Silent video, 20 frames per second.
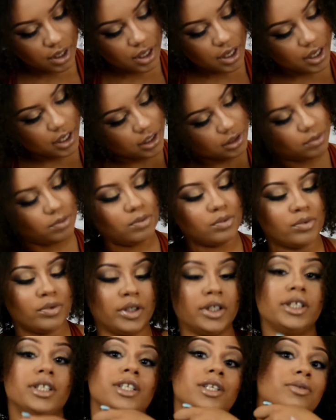And it's
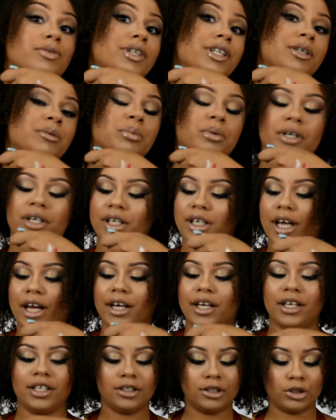really, really pretty. Like,
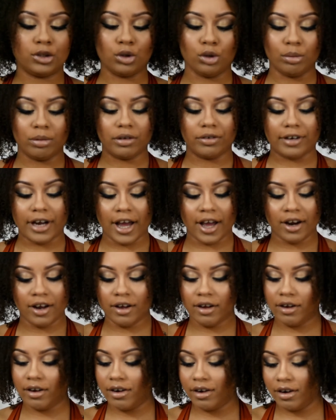it's super red.
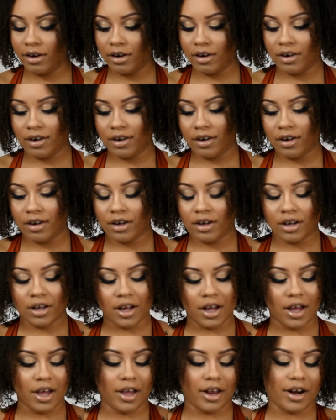
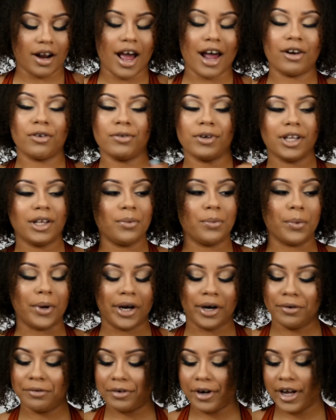And I don't really
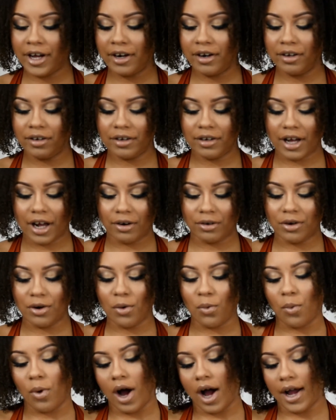wear red. I don't know
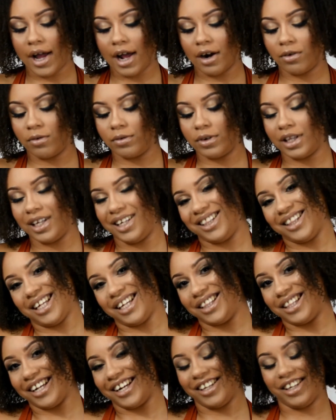why. I don't really
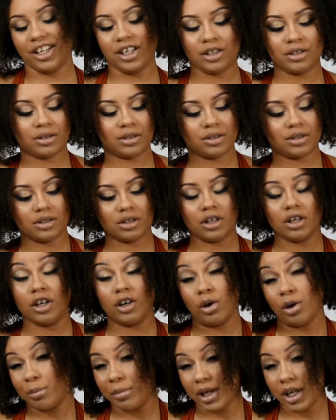think that it looks good
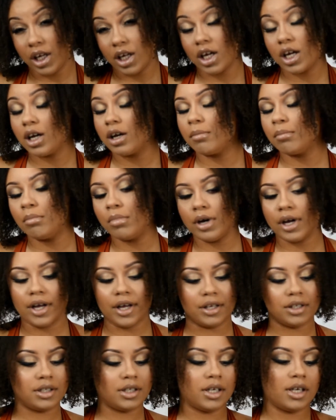on me.
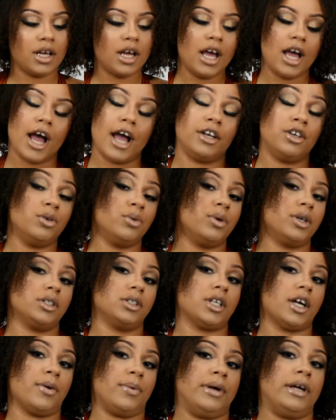But I do want to
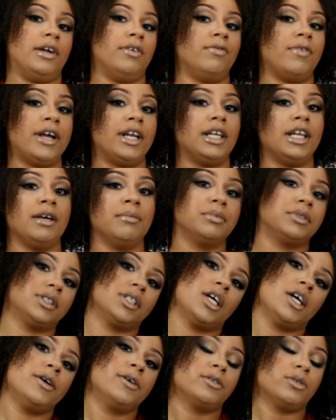start wearing red lips.
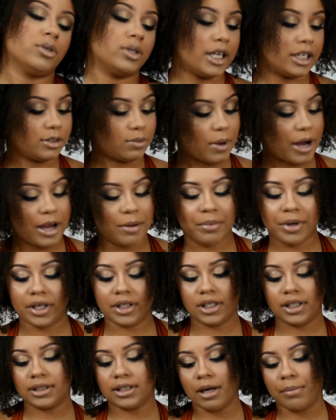So that's why I picked
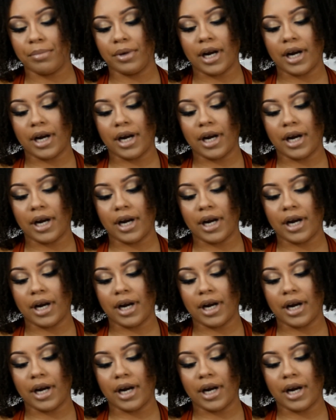this up.